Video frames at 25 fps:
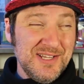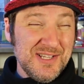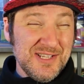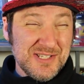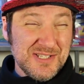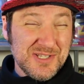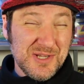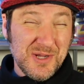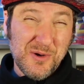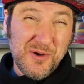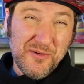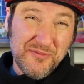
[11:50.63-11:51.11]

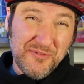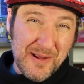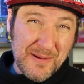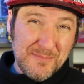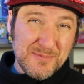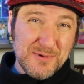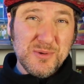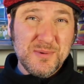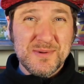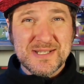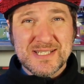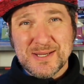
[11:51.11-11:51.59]
So if
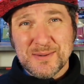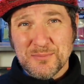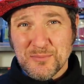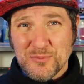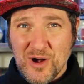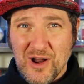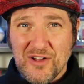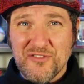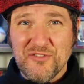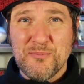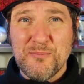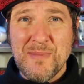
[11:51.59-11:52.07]
I'm doing some
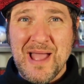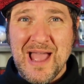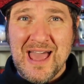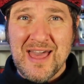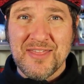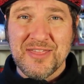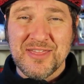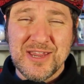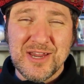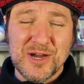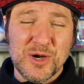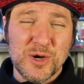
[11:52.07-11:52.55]
rough
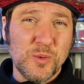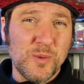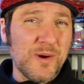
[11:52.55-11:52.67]
math here,